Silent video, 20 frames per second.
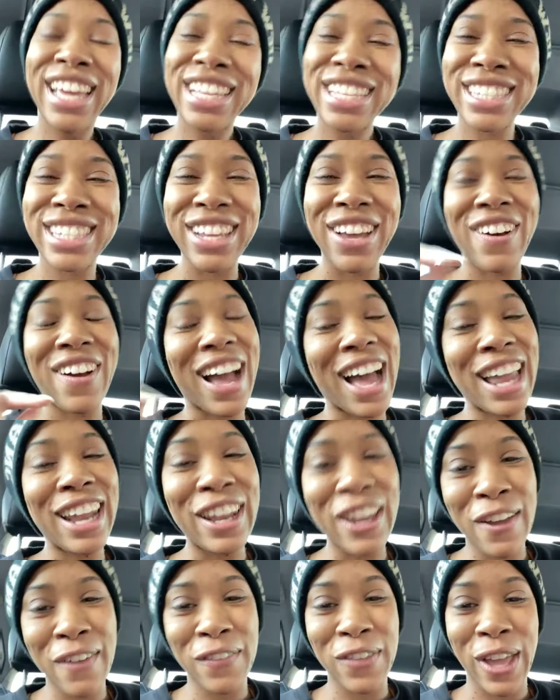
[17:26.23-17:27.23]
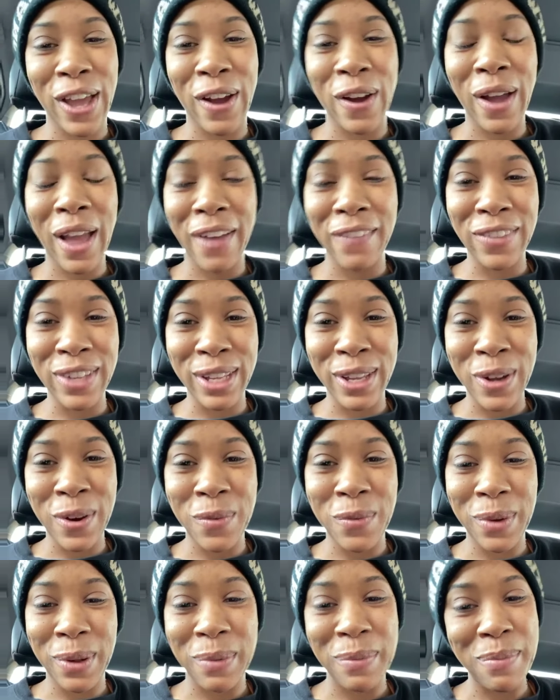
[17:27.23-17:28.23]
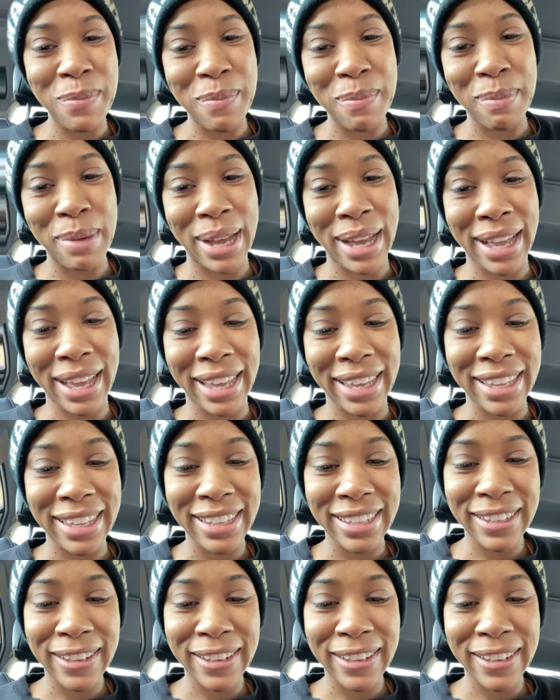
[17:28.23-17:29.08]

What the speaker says: So I love y'all. Have a good one. Bye.